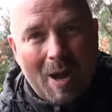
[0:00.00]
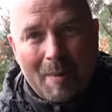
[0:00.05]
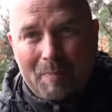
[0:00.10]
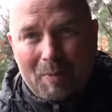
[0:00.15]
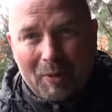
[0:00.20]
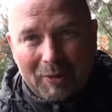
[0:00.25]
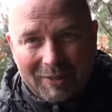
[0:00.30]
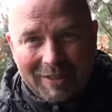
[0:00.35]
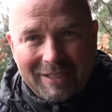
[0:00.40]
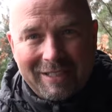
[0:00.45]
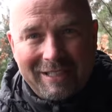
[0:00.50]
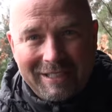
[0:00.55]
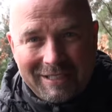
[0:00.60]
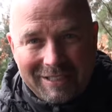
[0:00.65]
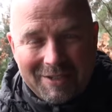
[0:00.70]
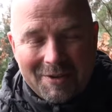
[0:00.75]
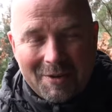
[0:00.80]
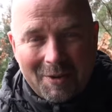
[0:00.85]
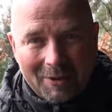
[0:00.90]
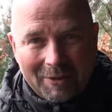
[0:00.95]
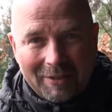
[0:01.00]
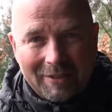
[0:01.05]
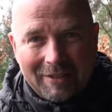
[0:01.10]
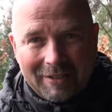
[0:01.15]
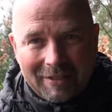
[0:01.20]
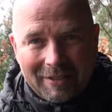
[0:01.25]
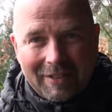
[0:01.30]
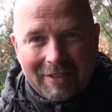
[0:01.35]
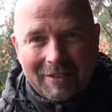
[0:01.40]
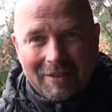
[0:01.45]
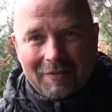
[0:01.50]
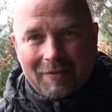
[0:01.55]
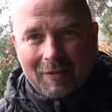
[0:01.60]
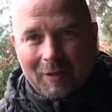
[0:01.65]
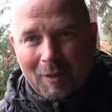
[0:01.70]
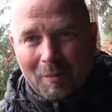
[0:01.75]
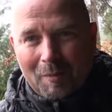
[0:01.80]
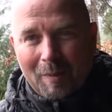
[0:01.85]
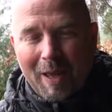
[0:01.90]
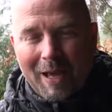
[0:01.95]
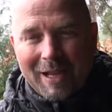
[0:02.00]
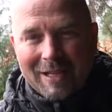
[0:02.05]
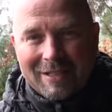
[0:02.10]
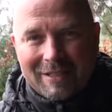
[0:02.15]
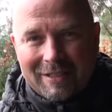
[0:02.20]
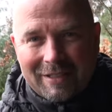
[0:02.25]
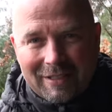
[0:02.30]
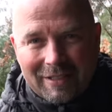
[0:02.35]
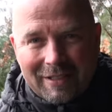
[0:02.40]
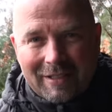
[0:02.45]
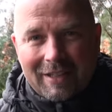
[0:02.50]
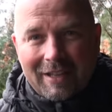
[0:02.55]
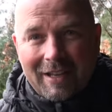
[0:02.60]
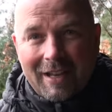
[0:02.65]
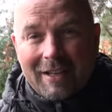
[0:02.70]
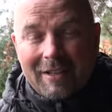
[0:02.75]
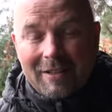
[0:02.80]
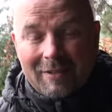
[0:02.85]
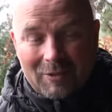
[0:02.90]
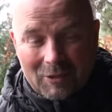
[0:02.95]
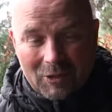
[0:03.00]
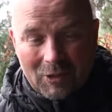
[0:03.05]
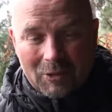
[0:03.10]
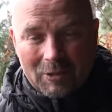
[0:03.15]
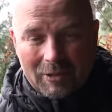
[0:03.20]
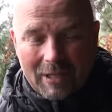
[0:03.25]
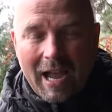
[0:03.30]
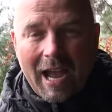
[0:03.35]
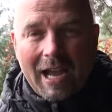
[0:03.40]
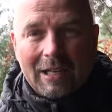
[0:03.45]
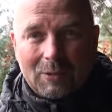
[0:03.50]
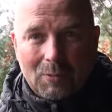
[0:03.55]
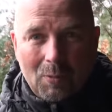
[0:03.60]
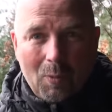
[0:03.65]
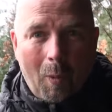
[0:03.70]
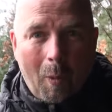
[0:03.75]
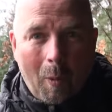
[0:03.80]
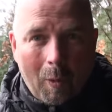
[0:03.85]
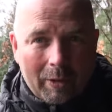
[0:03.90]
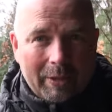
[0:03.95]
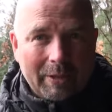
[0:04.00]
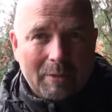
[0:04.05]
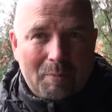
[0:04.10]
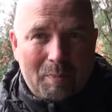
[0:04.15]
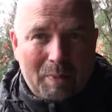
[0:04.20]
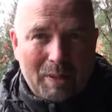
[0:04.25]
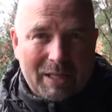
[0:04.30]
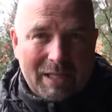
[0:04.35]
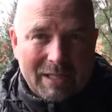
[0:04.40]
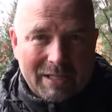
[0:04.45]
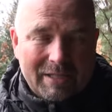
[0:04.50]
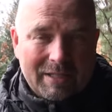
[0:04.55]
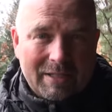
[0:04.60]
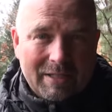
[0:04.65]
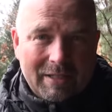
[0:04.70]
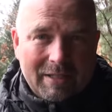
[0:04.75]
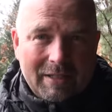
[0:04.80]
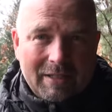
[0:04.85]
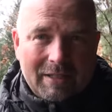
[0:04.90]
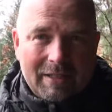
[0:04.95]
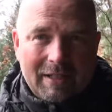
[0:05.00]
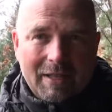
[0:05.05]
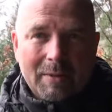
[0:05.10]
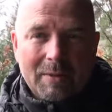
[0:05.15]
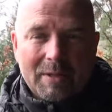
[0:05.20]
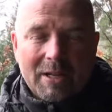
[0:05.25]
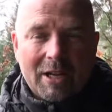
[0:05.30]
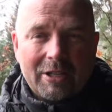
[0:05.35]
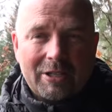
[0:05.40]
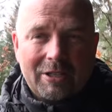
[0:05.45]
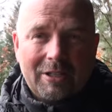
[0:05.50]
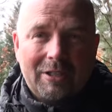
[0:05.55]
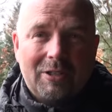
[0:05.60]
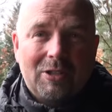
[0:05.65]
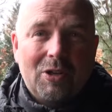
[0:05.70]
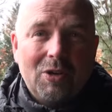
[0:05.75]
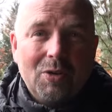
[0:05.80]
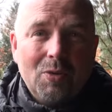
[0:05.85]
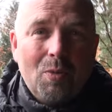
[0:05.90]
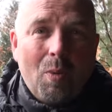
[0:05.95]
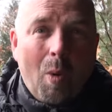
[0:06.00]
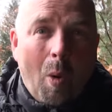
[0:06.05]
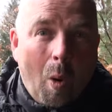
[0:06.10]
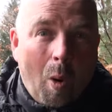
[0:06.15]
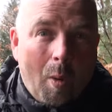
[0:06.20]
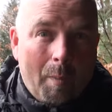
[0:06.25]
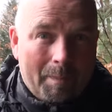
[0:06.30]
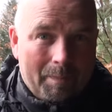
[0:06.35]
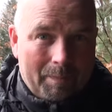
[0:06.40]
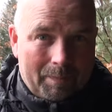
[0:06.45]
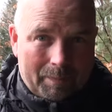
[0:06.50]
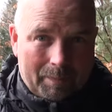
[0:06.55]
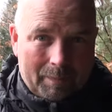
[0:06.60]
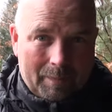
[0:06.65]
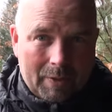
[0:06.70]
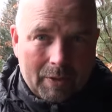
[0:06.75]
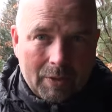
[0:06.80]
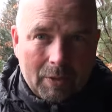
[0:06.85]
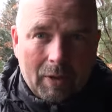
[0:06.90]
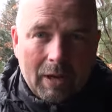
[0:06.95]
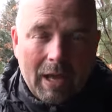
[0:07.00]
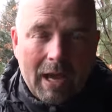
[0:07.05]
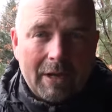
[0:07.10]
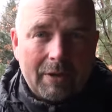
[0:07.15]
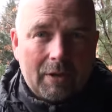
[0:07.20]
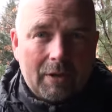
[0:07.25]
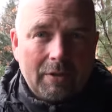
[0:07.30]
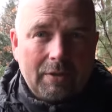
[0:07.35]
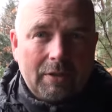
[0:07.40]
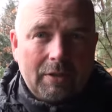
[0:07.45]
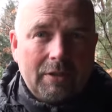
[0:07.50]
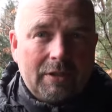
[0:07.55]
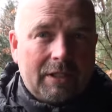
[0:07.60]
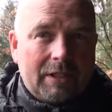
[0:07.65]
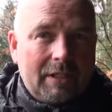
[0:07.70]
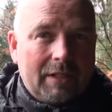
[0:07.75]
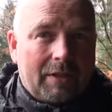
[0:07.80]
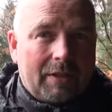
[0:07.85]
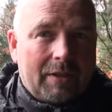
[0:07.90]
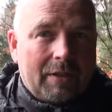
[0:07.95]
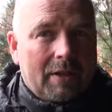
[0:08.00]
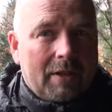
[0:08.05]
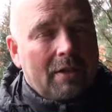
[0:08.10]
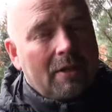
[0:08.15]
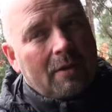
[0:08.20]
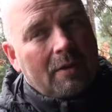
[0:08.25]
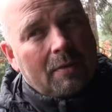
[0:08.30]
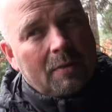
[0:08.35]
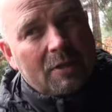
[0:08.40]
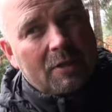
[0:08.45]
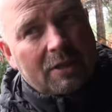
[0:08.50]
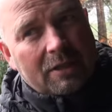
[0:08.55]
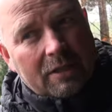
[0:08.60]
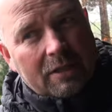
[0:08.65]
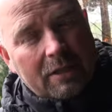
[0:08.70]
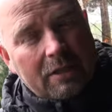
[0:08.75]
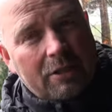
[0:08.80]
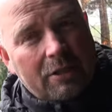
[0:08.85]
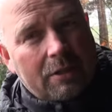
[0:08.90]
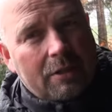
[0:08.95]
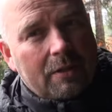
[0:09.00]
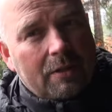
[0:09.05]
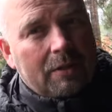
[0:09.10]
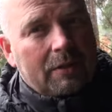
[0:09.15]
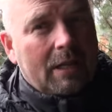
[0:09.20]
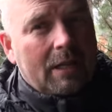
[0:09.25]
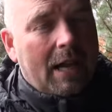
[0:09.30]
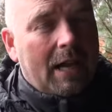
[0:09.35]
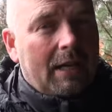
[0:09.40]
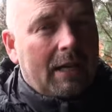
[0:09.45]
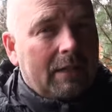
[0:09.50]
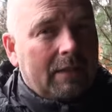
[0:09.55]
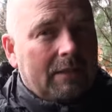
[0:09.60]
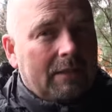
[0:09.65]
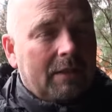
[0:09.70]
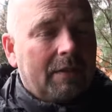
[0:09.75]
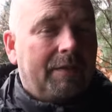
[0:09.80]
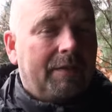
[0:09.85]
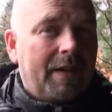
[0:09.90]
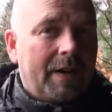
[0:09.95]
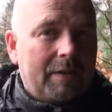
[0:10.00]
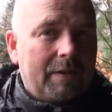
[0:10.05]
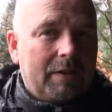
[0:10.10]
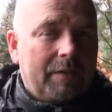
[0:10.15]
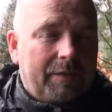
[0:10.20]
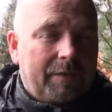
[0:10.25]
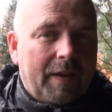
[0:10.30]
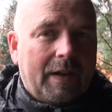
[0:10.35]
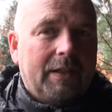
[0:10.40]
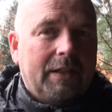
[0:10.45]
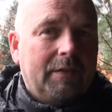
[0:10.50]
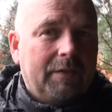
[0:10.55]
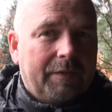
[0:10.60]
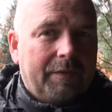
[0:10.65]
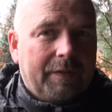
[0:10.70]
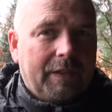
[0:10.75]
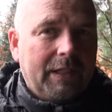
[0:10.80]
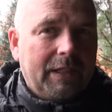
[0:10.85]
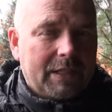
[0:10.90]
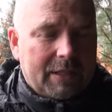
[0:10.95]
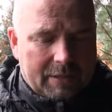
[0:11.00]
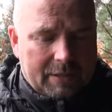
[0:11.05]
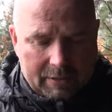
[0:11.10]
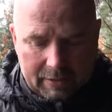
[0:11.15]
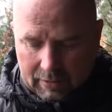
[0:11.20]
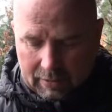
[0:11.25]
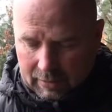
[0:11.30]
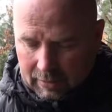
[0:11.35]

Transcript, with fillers: I put the heating on full blast, and just at walking pace, it was actually too warm. And all I had on underneath was a t shirt and a very fine fleece.